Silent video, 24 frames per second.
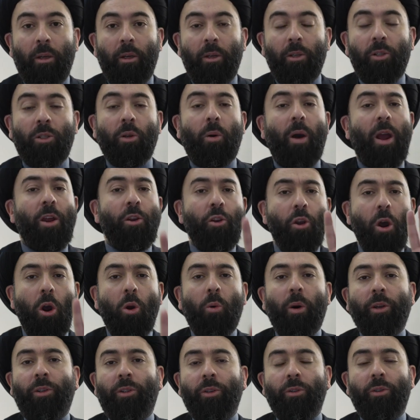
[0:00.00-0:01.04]
So I know
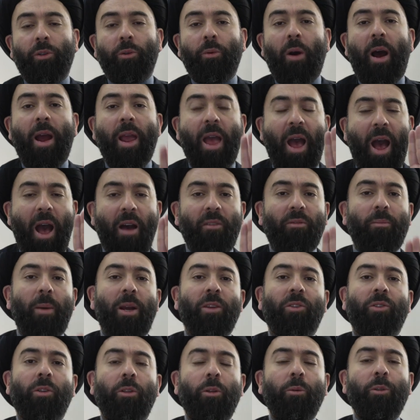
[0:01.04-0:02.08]
what to do. I have my
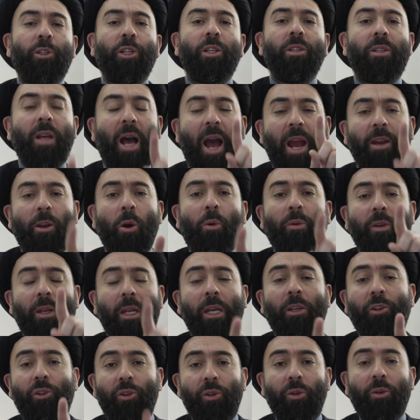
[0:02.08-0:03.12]
solutions. I don't
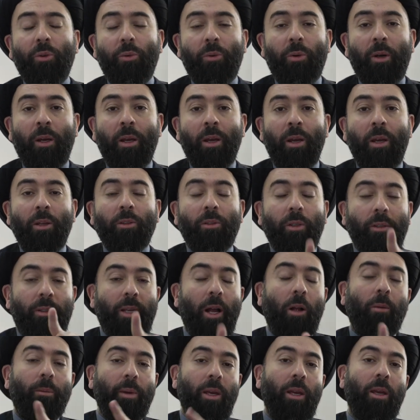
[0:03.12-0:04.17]
need you to
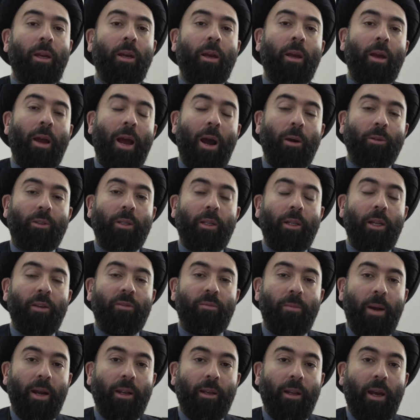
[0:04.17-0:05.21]
tell me how to live
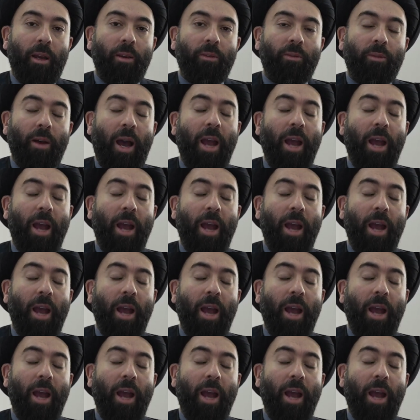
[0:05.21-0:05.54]
my life.